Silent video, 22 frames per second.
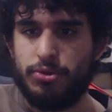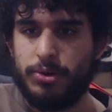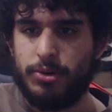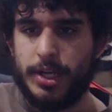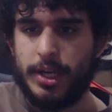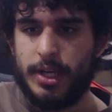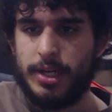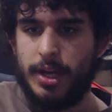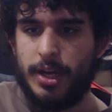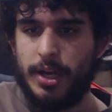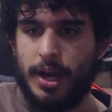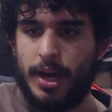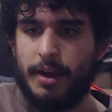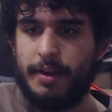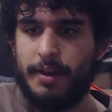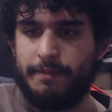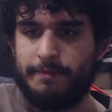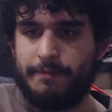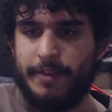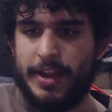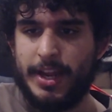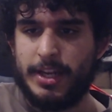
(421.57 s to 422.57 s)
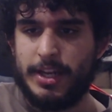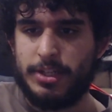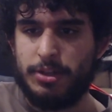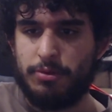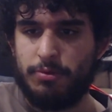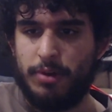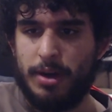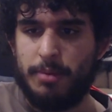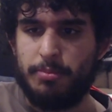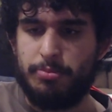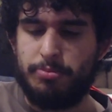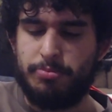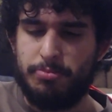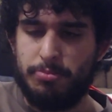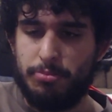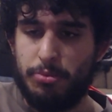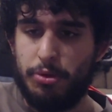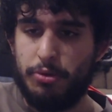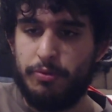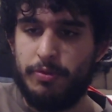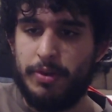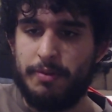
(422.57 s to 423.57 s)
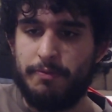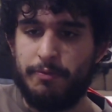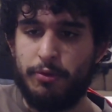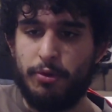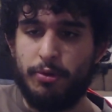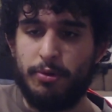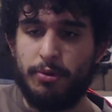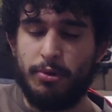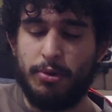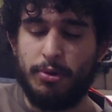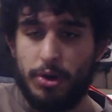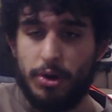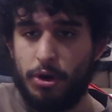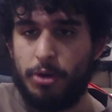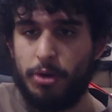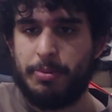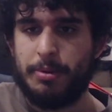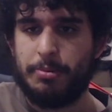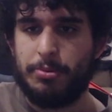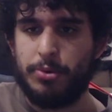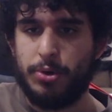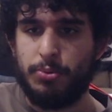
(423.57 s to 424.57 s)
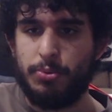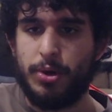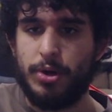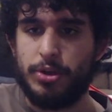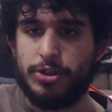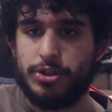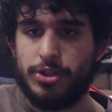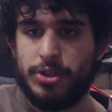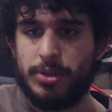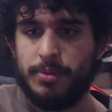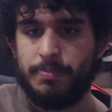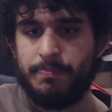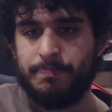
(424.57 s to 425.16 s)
it, and I think it's a great movie for a lot of people to watch.